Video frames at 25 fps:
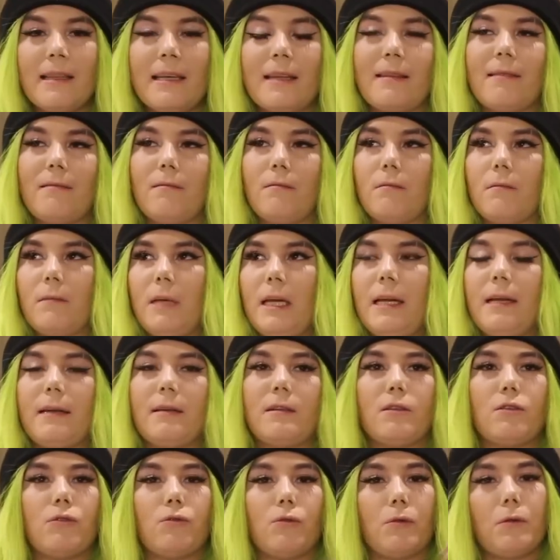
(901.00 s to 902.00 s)
that eating
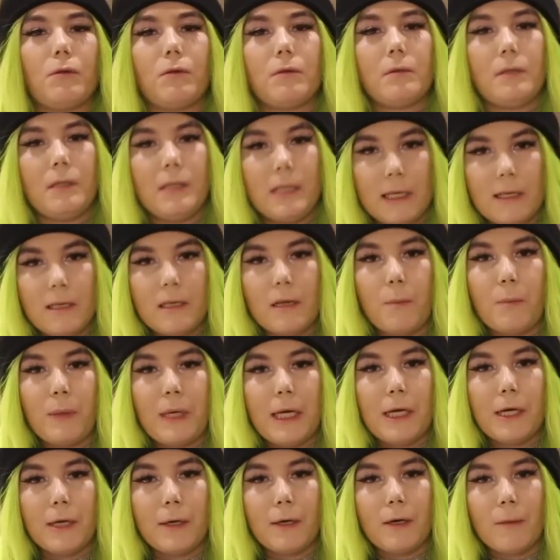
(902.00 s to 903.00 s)
disorders
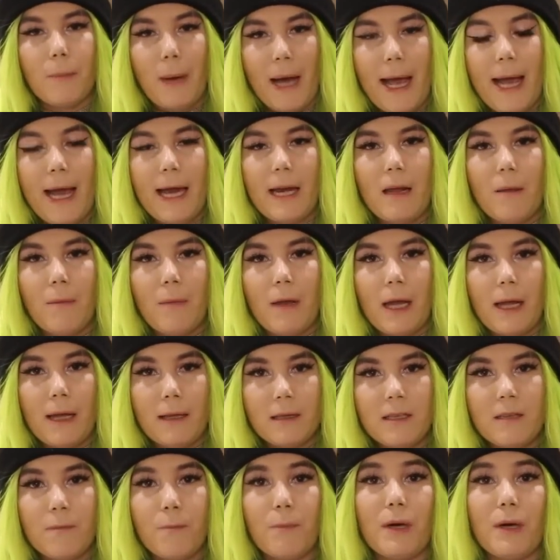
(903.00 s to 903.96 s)
disappeared by any means,